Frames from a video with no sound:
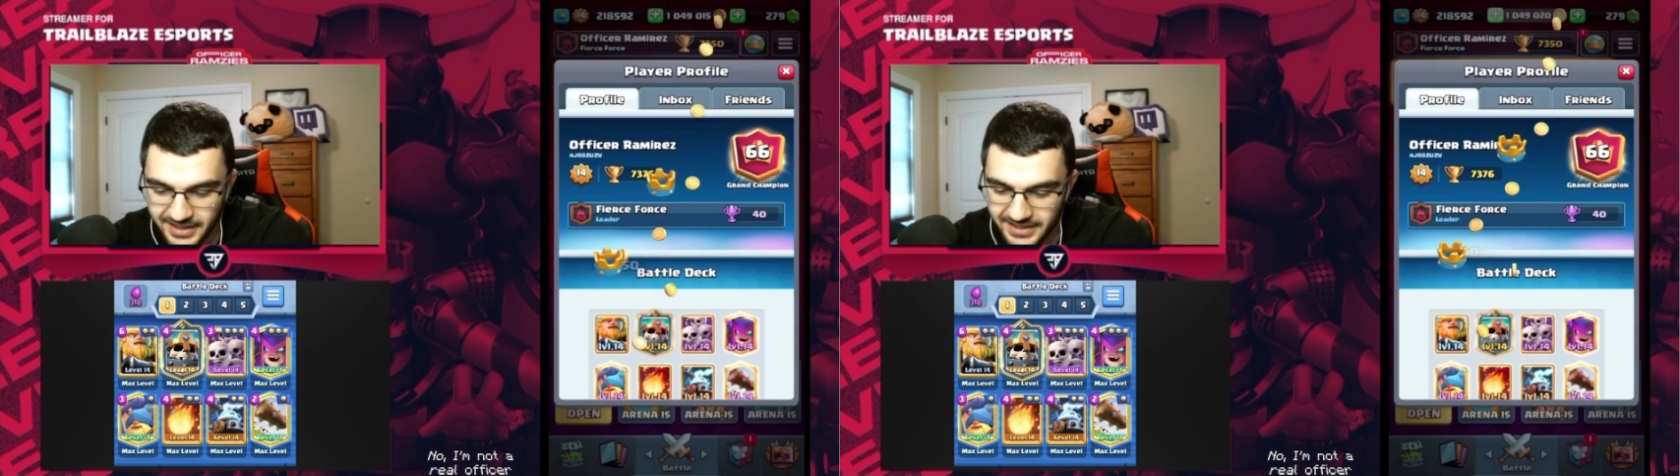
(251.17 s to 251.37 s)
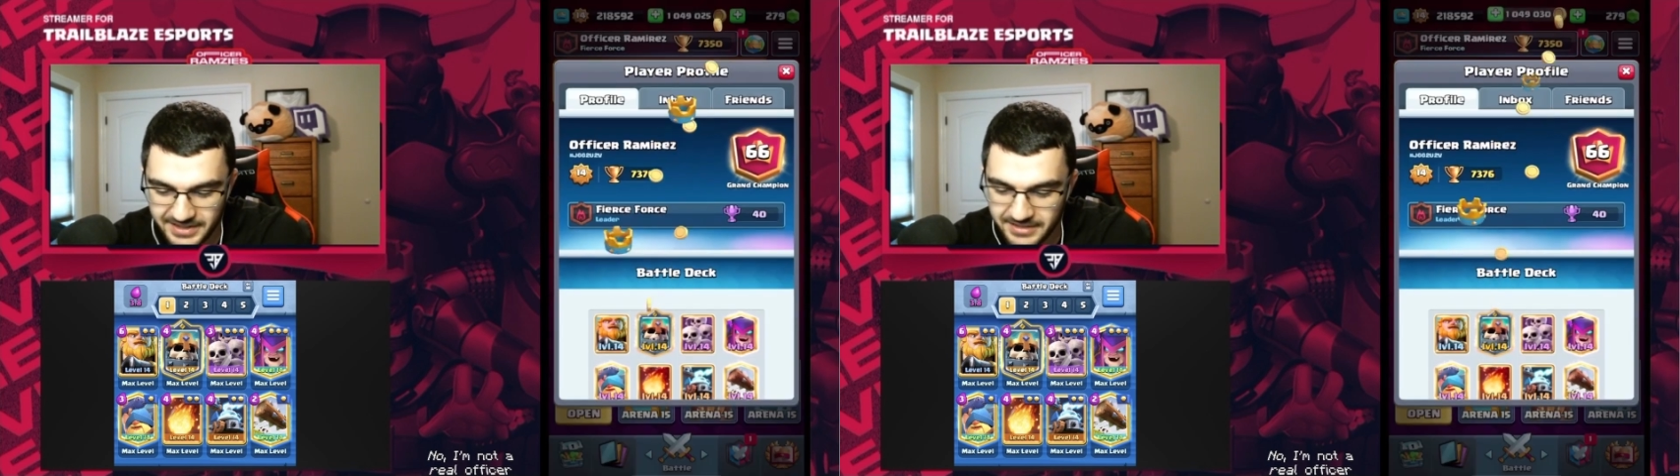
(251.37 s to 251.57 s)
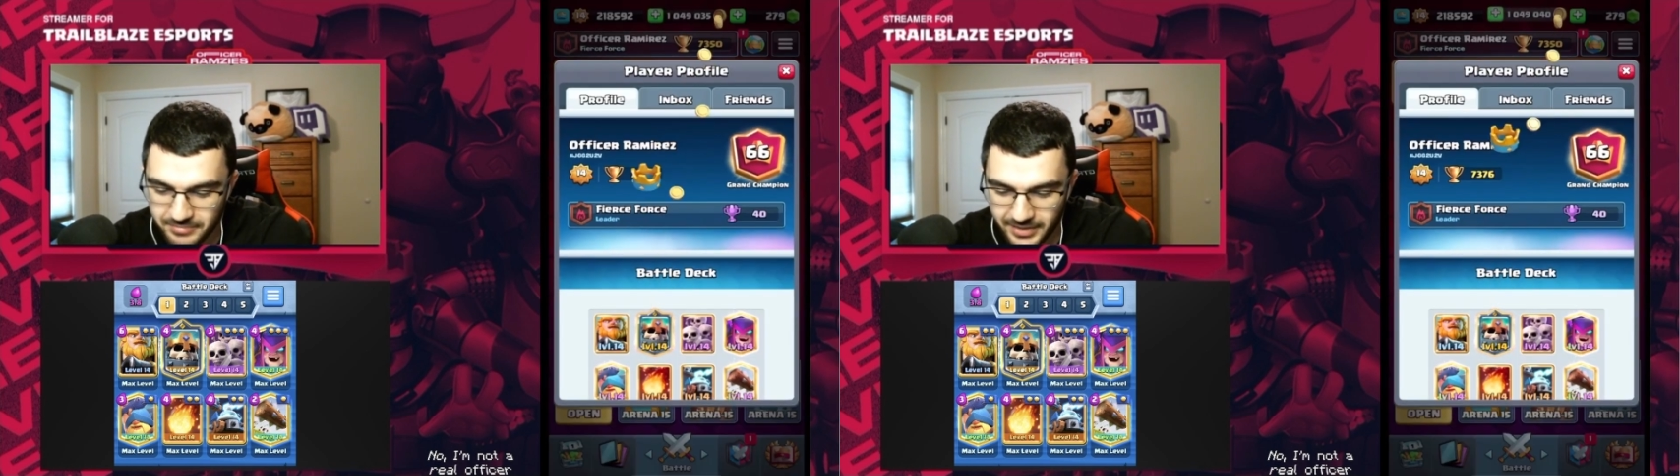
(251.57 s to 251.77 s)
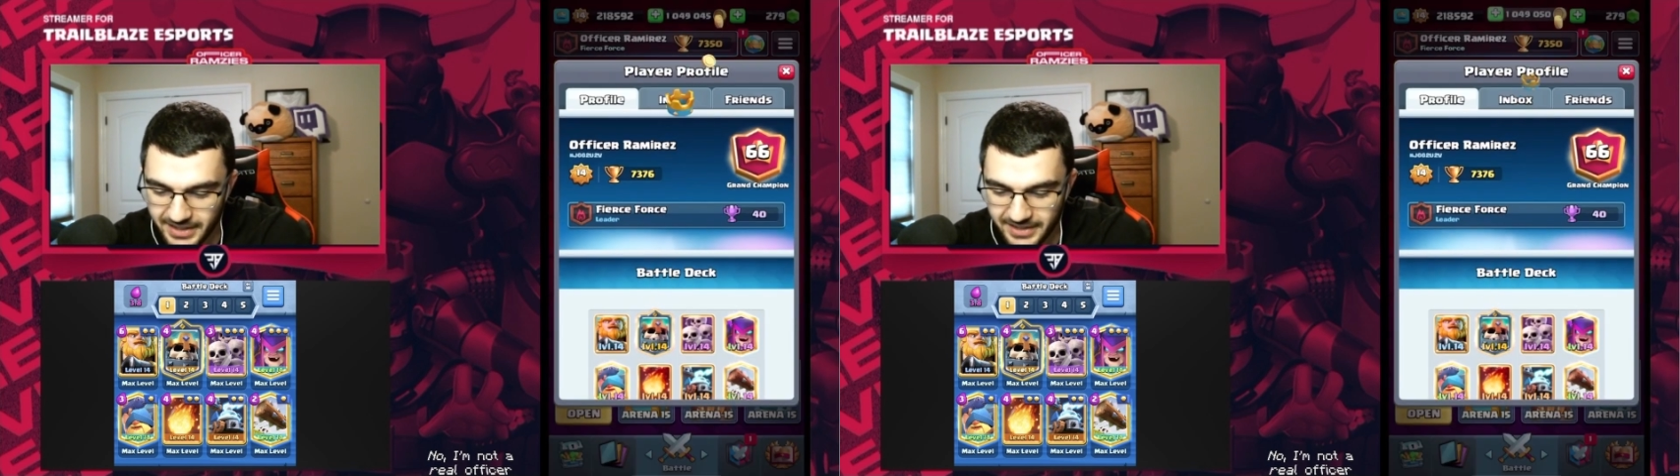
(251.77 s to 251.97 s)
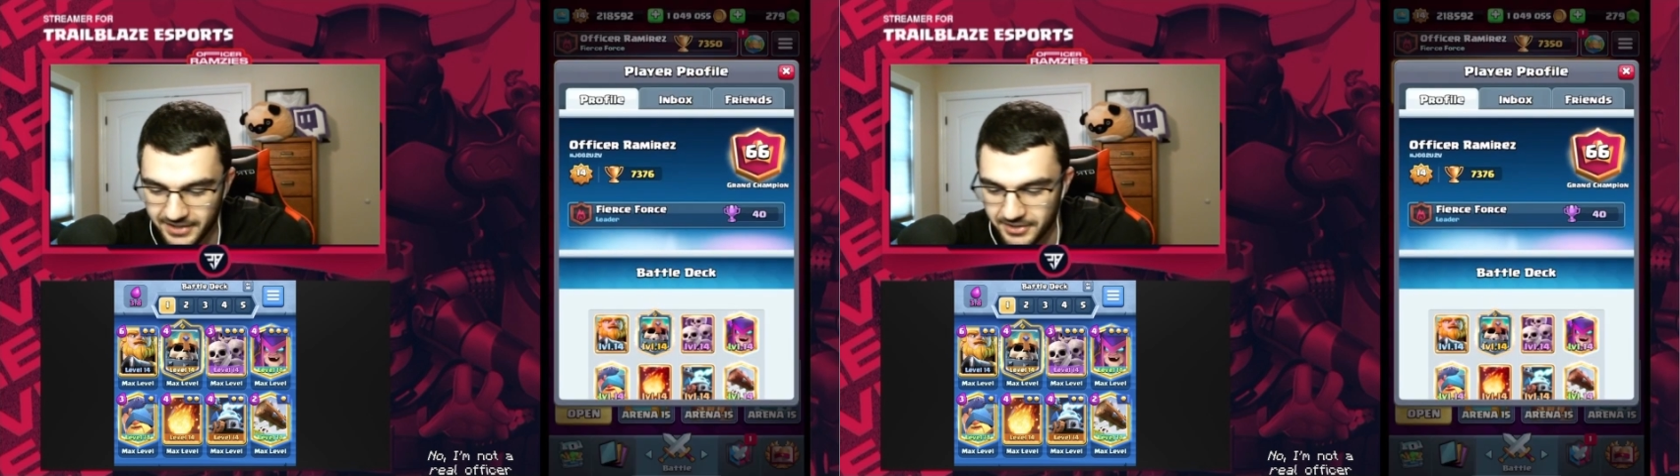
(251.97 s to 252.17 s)
I didn't
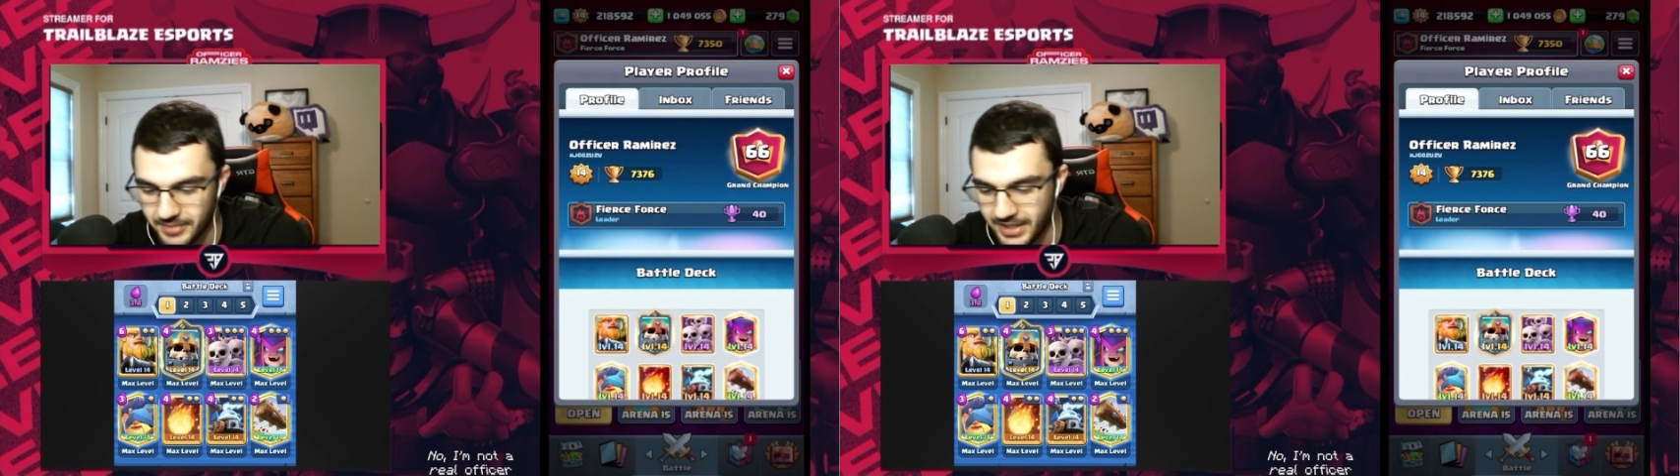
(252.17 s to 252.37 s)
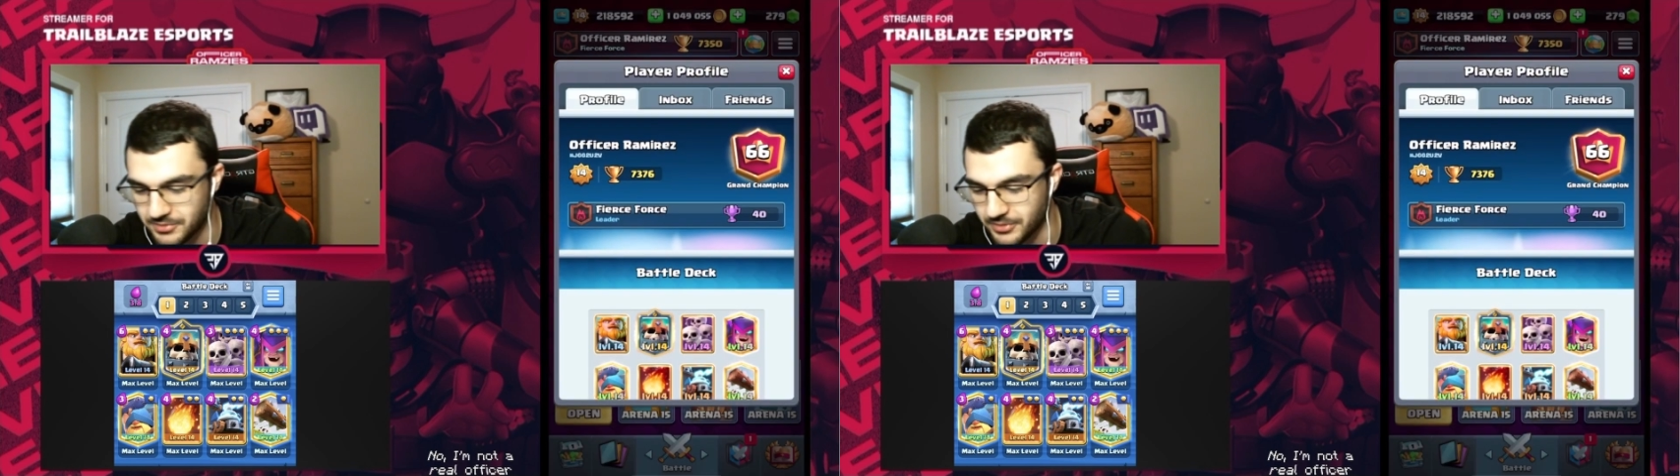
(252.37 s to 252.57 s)
play another match.